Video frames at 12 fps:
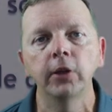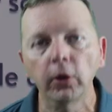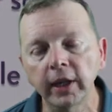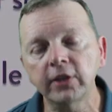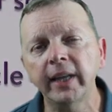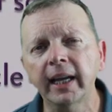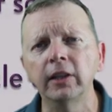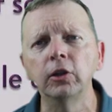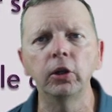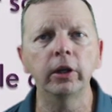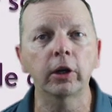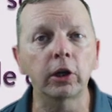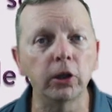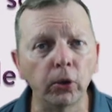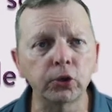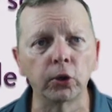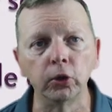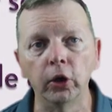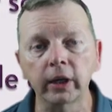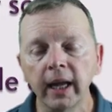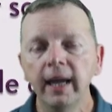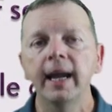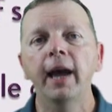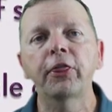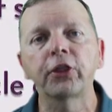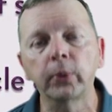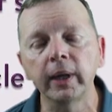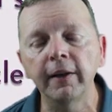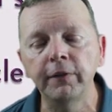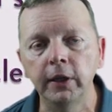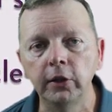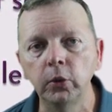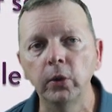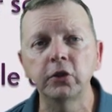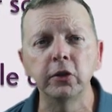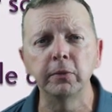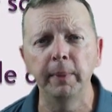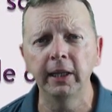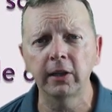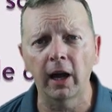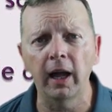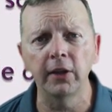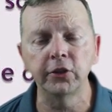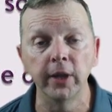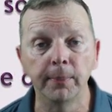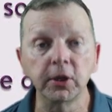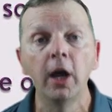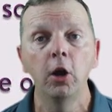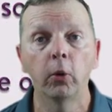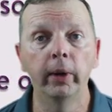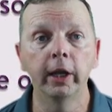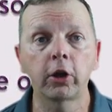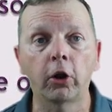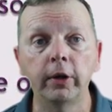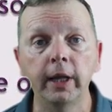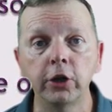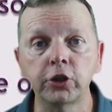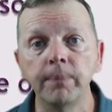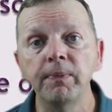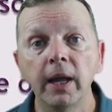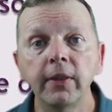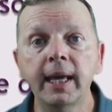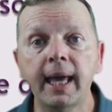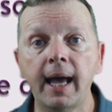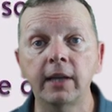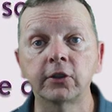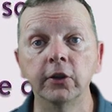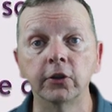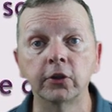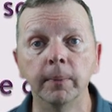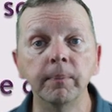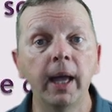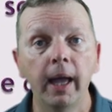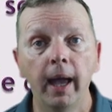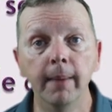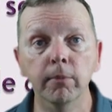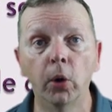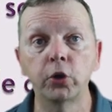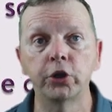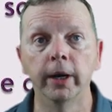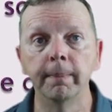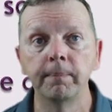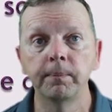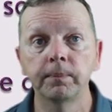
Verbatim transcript: Now let's take a closer look at three of Hinduism's main concepts, reincarnation, the caste system, and moksha.